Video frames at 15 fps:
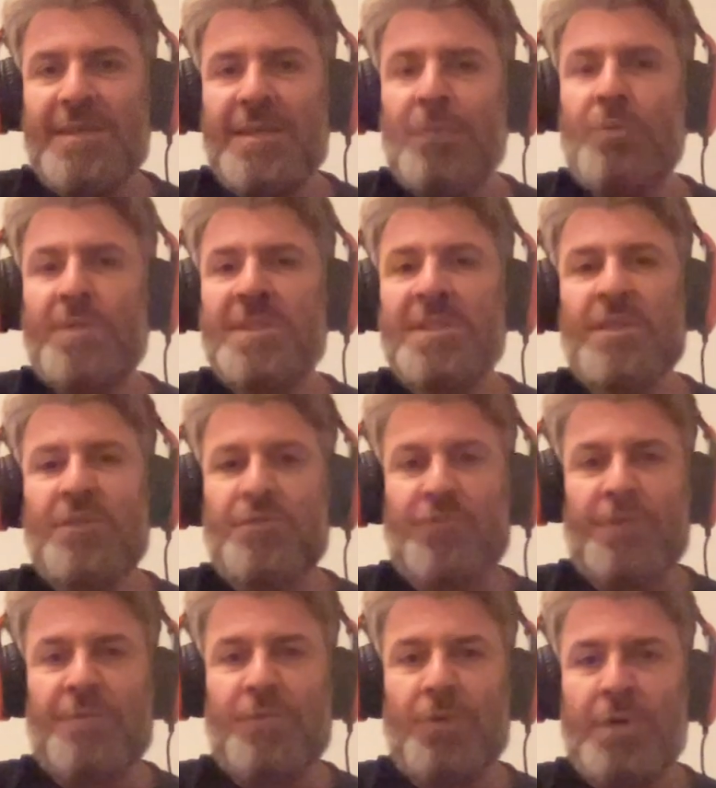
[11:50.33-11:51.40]
It wasn't this
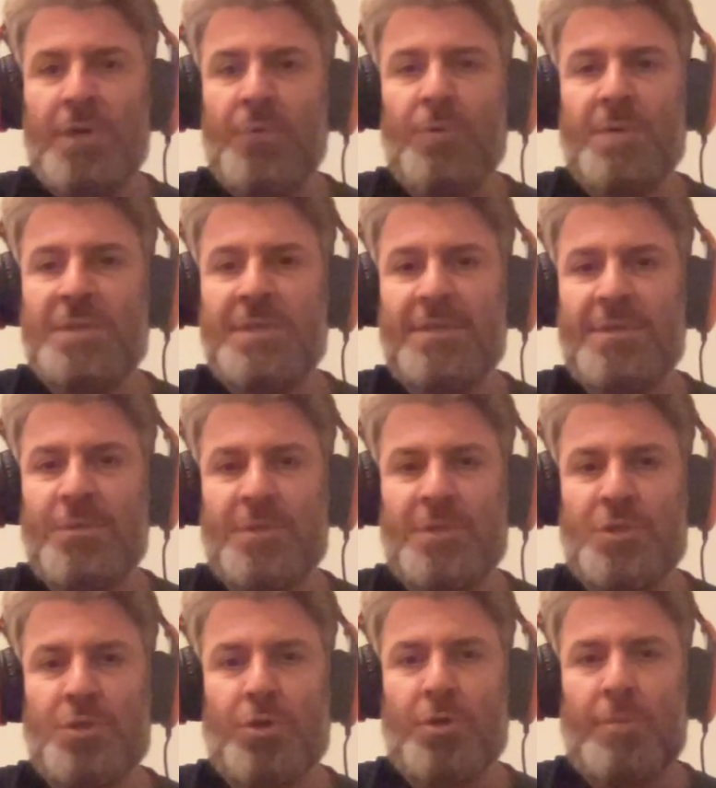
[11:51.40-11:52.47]
free flowing. It wasn't. It
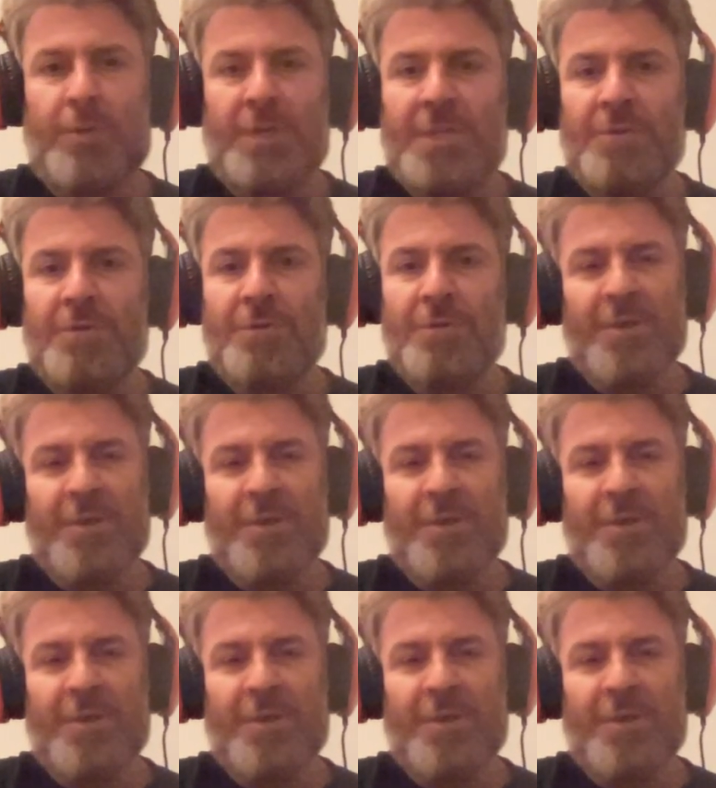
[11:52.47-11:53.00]
wasn't Jogo Bonito.